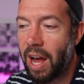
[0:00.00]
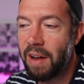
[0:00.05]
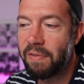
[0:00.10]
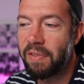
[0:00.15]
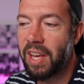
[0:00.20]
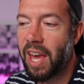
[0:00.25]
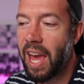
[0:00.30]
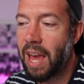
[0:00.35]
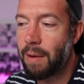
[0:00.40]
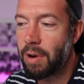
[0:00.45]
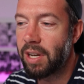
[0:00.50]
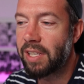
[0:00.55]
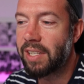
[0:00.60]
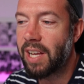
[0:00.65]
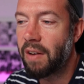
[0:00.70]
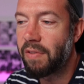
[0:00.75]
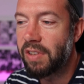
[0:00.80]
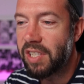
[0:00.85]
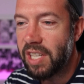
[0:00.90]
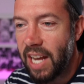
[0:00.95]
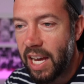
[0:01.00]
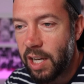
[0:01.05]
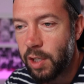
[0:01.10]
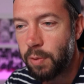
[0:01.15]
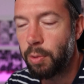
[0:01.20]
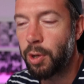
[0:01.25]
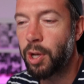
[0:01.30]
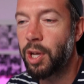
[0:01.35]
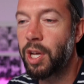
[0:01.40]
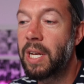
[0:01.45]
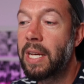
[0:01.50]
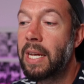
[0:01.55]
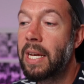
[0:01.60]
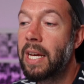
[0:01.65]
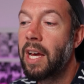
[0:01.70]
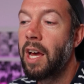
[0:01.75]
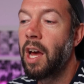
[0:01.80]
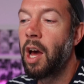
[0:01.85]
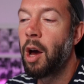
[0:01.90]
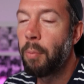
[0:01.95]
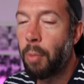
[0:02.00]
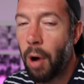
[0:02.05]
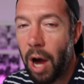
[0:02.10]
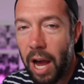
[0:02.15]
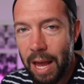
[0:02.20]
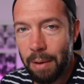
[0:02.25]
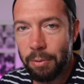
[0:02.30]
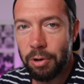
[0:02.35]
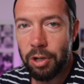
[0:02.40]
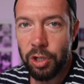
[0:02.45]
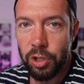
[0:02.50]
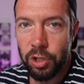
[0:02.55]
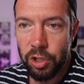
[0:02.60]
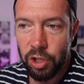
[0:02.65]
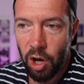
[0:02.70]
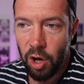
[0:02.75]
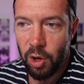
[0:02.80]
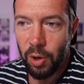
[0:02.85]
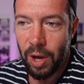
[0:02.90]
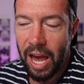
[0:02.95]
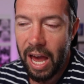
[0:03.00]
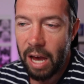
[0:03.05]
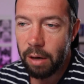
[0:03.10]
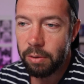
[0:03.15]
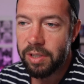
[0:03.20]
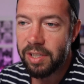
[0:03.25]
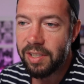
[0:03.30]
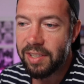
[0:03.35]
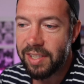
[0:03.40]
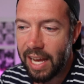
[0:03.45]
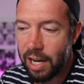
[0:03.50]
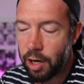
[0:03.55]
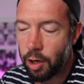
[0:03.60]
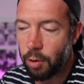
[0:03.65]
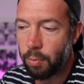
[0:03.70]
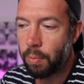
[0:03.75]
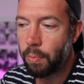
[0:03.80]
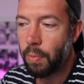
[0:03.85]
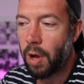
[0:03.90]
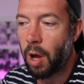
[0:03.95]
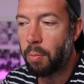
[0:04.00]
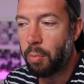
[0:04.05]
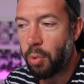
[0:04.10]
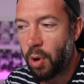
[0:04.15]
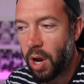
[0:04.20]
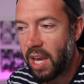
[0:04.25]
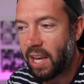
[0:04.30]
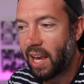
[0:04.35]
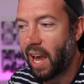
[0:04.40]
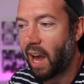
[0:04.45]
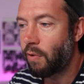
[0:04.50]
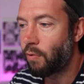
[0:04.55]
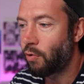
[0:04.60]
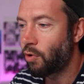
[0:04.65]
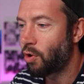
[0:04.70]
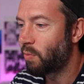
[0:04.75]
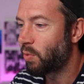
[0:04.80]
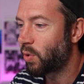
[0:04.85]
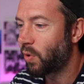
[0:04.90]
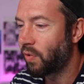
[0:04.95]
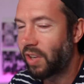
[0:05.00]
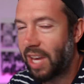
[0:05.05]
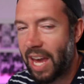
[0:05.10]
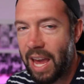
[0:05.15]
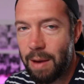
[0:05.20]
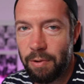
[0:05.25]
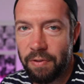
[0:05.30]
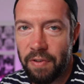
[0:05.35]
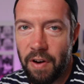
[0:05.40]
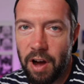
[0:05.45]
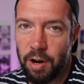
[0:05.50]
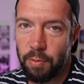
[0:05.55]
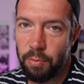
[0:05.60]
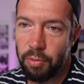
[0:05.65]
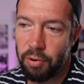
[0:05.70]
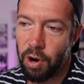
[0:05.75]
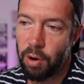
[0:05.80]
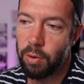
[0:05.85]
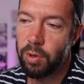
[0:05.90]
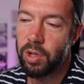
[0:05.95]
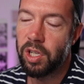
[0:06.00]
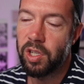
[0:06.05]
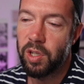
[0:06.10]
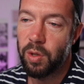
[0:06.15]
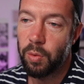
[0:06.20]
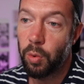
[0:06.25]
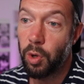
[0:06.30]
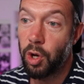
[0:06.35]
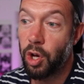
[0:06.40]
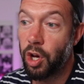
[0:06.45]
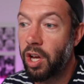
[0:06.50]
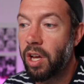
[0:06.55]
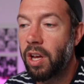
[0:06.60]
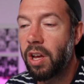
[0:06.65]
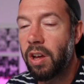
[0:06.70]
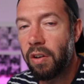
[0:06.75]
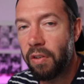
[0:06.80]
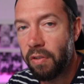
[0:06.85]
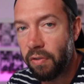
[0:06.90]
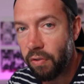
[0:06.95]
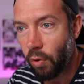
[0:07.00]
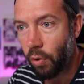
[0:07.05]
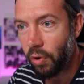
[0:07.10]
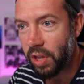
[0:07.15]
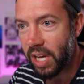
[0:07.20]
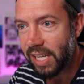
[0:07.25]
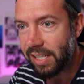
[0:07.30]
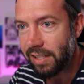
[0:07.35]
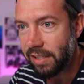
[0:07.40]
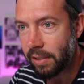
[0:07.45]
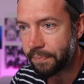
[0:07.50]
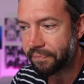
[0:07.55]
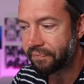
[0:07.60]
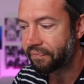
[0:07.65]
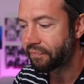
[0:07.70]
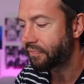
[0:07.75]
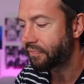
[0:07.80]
not advocating myself as an expert, but I am going to show you how to set up a breakout room, sort of gamified approach as it were, for this.